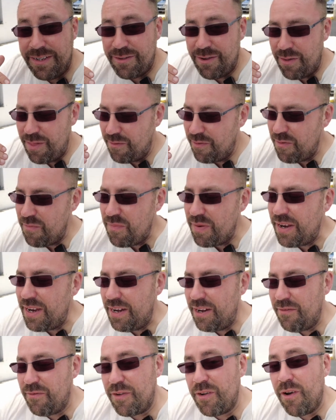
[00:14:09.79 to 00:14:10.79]
It's like they've
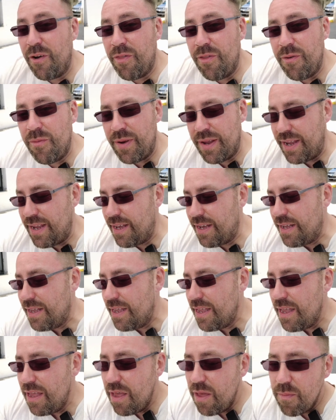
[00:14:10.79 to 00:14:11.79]
completely forgotten that we're here.
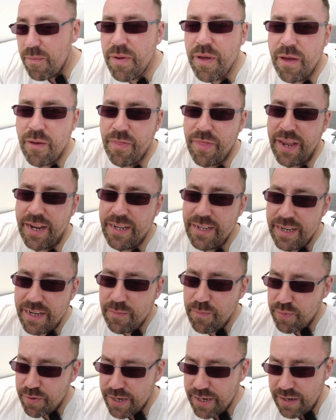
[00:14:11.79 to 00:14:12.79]
But they
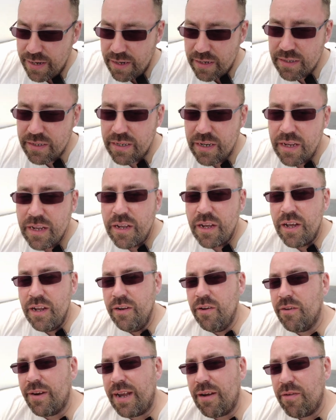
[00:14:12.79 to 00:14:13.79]
did bring us a
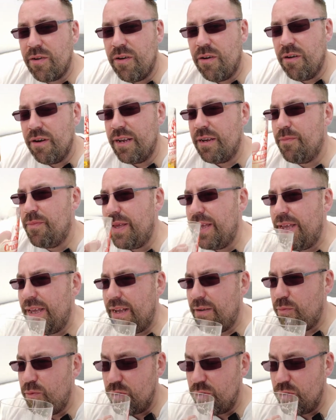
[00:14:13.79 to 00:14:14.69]
non-alcoholic beer,